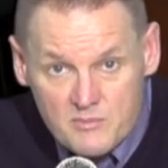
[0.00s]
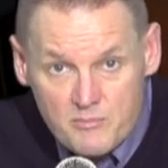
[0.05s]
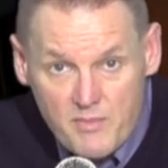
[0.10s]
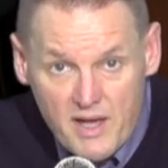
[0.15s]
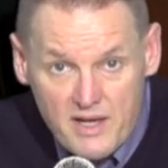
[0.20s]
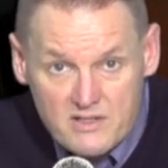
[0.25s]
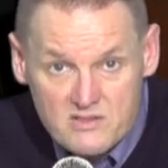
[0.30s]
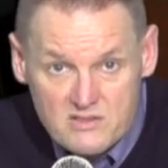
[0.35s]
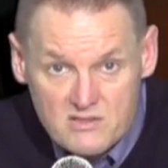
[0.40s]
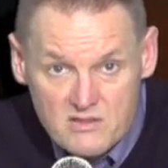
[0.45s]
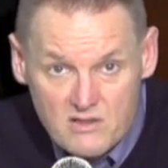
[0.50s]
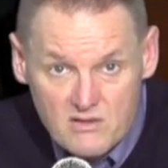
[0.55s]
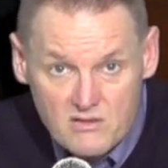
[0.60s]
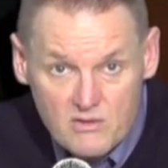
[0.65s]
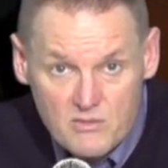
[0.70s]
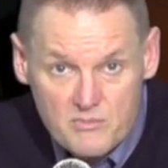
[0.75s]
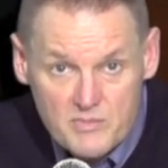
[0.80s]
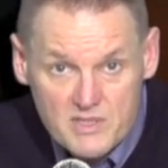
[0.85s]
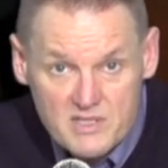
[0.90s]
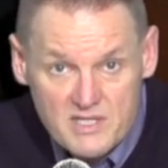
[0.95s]
Maxolon
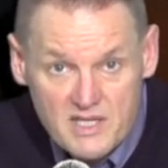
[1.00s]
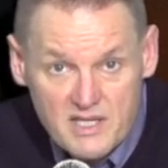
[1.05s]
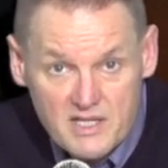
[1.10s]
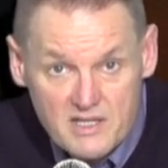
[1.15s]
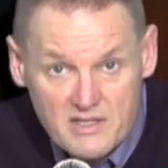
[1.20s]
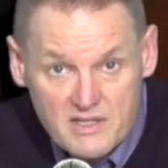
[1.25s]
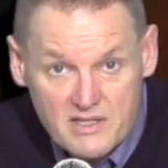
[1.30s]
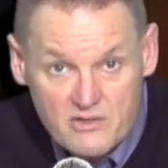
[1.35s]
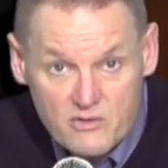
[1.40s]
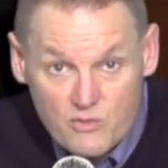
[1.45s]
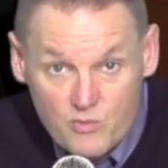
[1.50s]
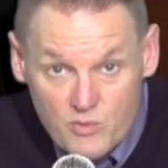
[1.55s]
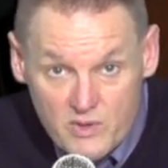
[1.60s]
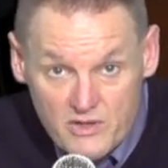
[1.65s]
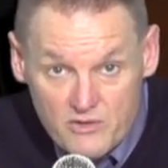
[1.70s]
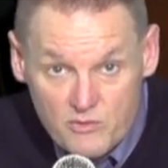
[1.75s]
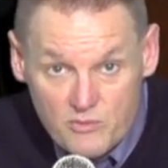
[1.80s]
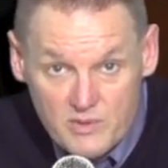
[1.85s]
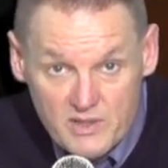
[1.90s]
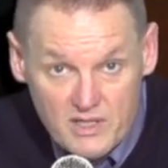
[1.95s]
can be taken either
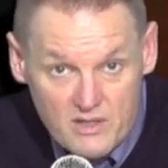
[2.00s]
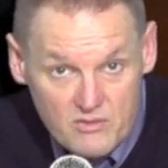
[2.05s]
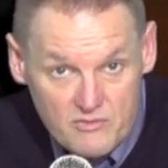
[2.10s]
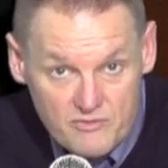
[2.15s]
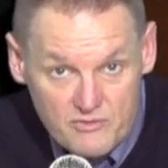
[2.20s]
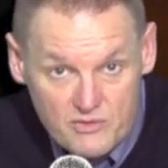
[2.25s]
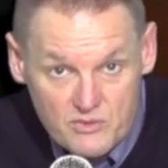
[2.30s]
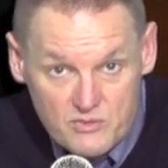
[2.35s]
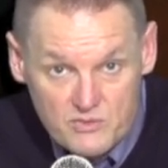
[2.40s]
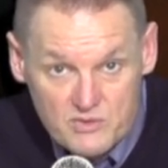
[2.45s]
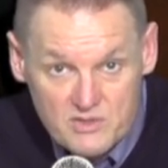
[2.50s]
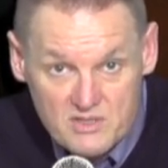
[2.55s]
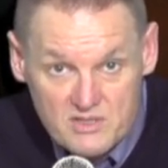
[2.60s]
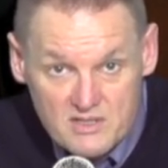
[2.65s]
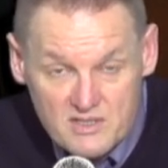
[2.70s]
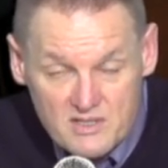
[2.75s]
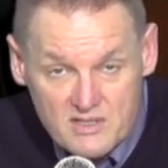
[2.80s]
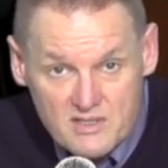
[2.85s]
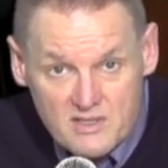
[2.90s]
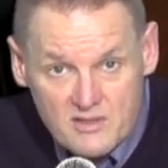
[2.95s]
with or without food.
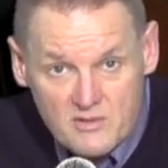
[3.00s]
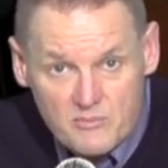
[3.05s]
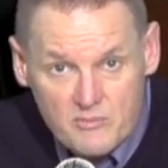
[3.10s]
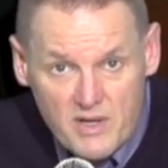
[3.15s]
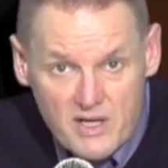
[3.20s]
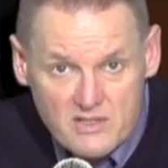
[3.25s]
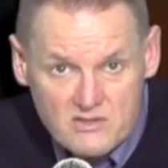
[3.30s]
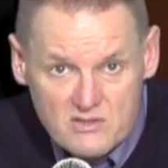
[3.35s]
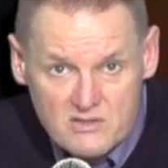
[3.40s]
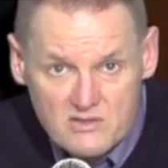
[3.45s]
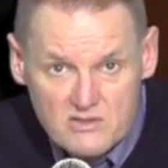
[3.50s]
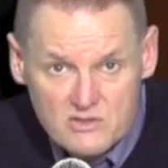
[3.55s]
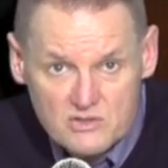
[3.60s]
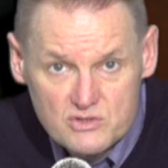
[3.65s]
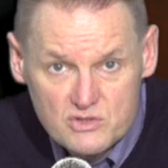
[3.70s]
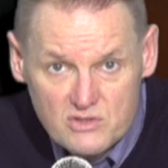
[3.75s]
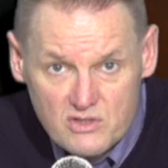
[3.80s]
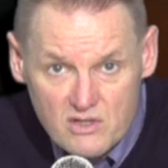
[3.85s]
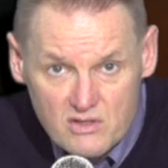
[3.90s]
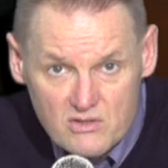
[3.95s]
Maxolon
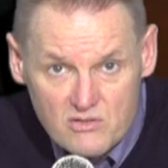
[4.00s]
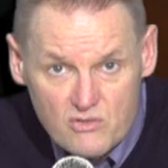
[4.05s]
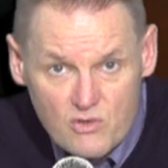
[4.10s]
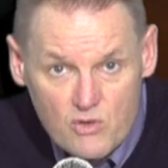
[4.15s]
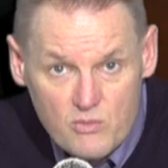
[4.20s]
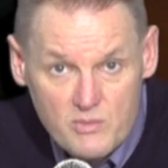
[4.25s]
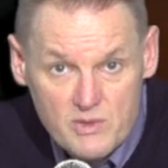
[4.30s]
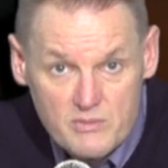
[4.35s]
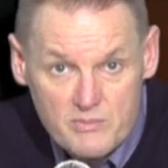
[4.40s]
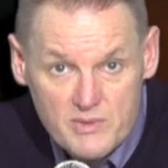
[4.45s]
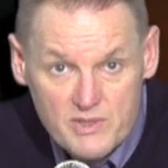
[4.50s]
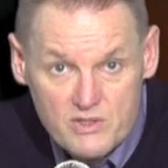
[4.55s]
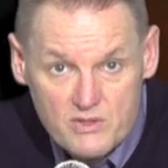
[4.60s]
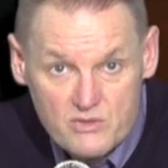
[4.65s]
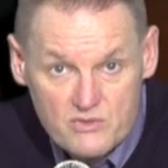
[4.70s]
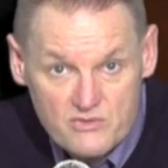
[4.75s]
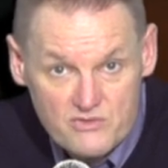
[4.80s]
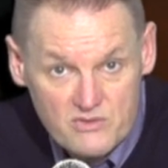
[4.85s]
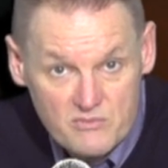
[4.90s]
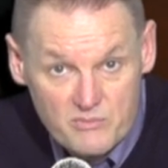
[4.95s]
should not normally be
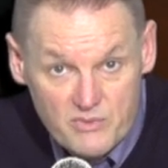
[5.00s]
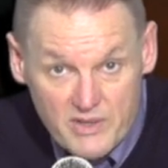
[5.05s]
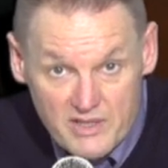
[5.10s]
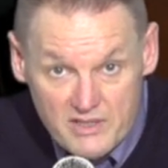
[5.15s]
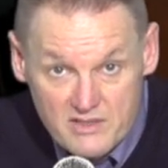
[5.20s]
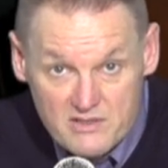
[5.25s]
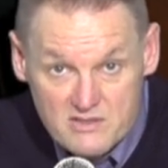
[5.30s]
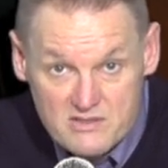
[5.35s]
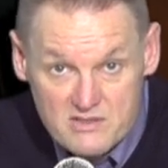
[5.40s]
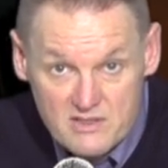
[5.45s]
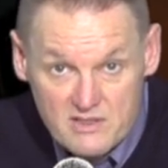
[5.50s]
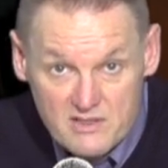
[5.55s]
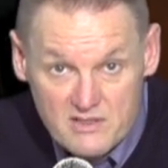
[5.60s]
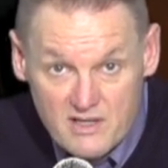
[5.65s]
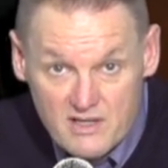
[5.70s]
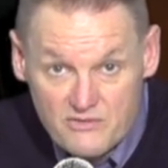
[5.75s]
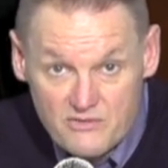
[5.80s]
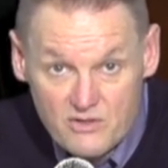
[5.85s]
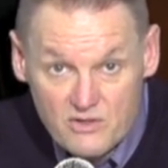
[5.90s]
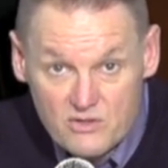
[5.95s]
used in pregnancy
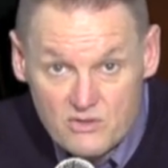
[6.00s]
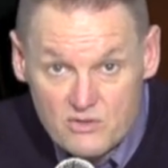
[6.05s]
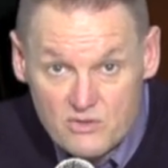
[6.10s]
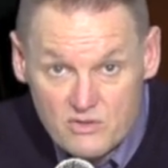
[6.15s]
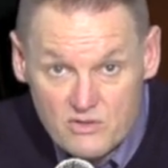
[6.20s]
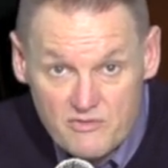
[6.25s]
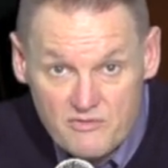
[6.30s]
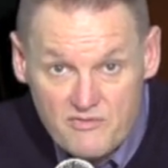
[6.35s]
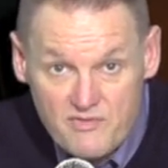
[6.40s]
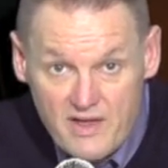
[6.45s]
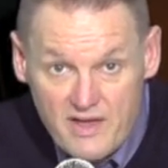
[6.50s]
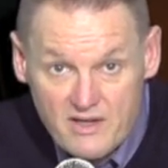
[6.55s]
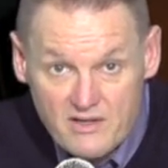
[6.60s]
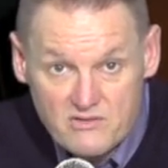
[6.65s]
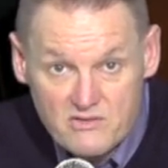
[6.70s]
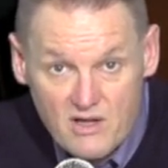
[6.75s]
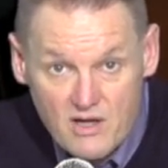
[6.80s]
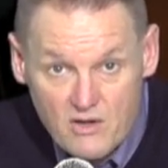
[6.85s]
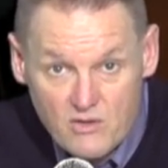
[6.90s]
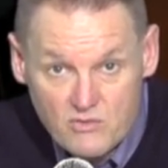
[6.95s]
as it could
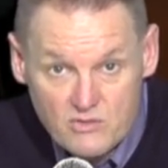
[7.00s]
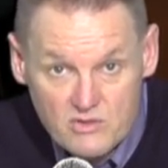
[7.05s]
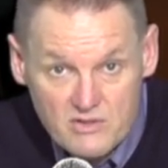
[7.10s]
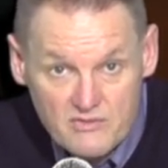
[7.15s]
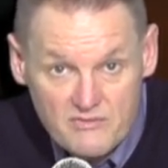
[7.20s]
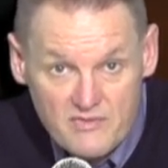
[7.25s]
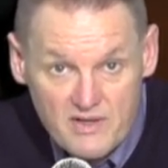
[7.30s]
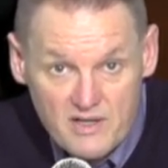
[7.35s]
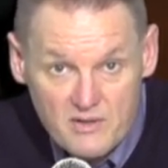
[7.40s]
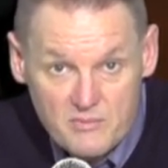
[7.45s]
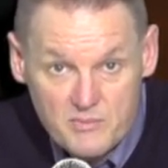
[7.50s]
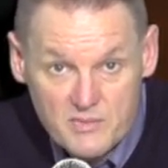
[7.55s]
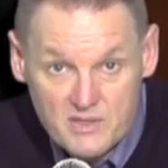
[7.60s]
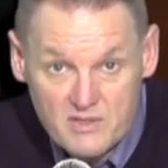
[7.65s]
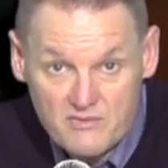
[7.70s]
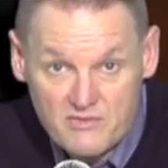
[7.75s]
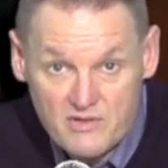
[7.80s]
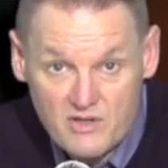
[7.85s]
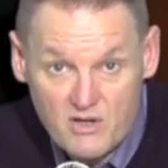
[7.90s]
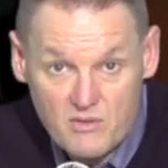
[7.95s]
affect how the development
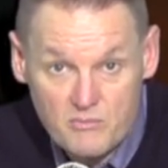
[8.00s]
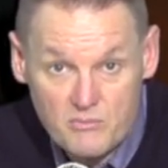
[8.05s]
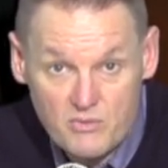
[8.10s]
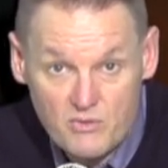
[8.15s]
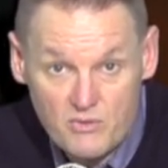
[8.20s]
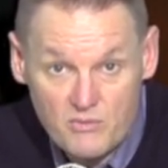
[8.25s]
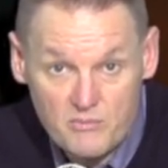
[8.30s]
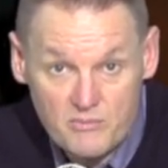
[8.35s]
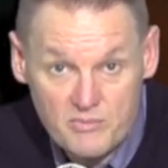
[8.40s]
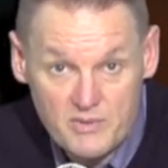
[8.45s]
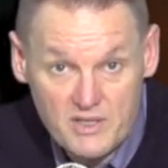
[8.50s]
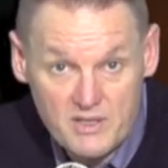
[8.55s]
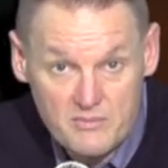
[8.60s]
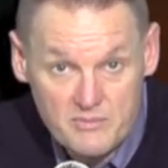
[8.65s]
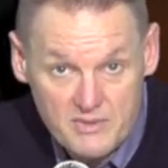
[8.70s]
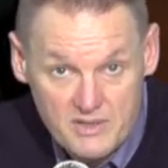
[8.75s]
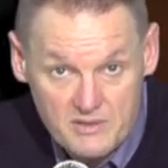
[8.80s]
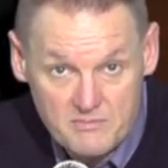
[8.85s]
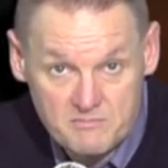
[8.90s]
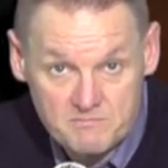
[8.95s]
of the unborn
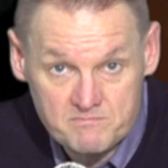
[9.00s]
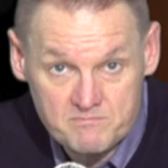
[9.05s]
baby.